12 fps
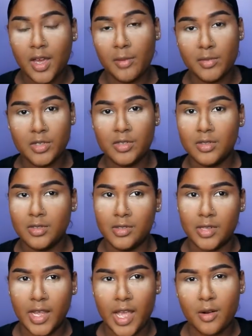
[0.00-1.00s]
I'm just
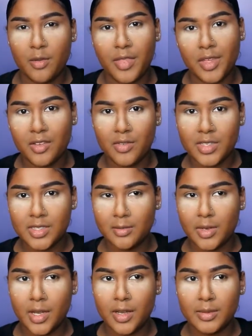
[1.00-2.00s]
like, I don't think of it
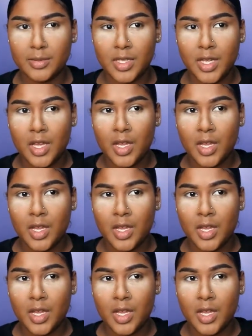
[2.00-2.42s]
sometimes.